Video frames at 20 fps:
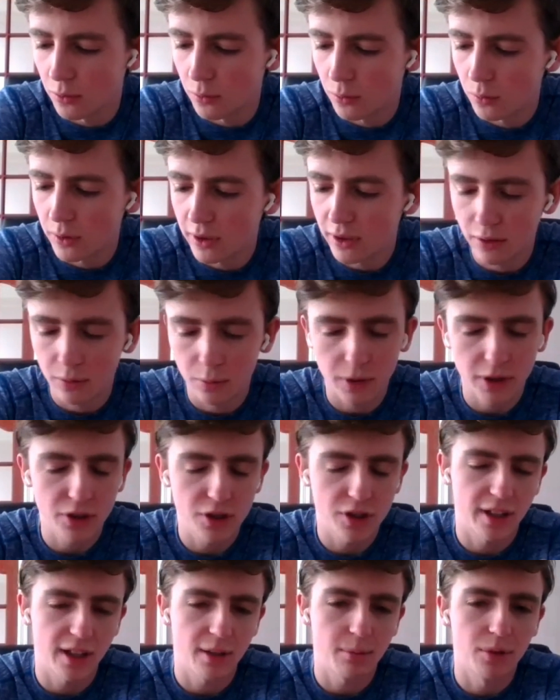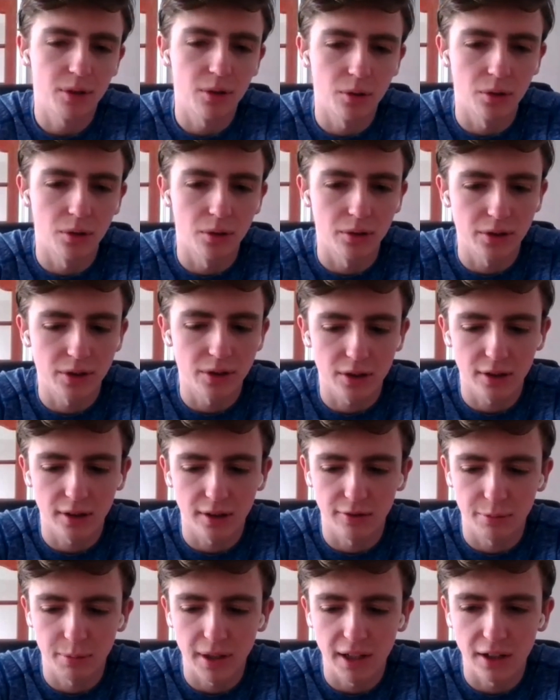Which of them goals
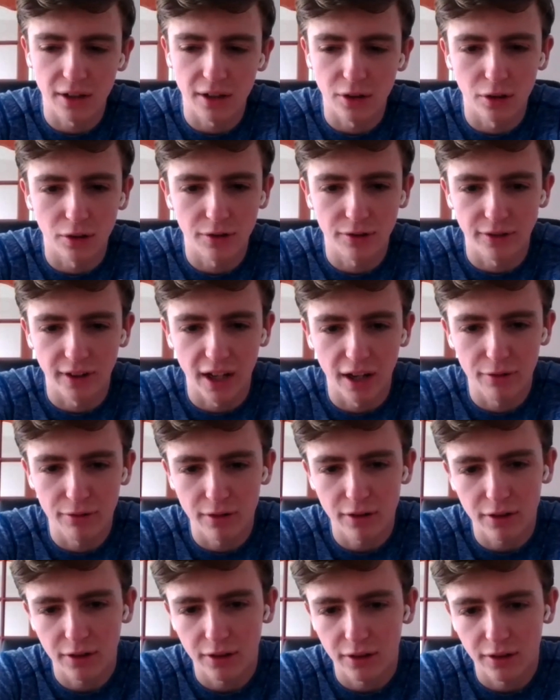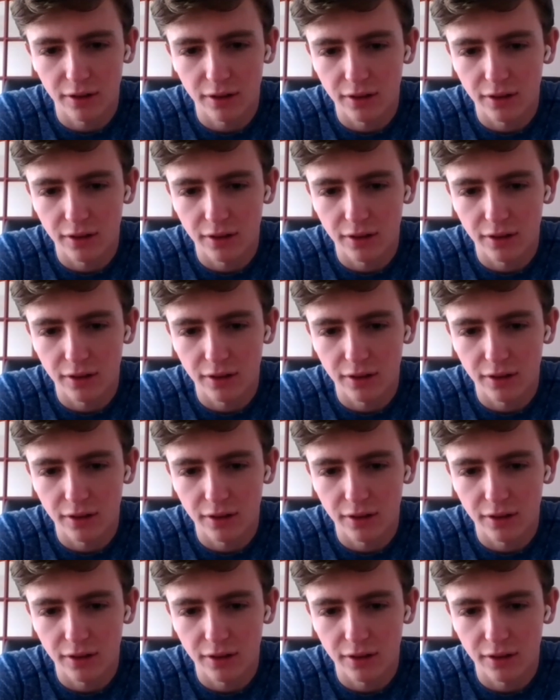have been your favourite?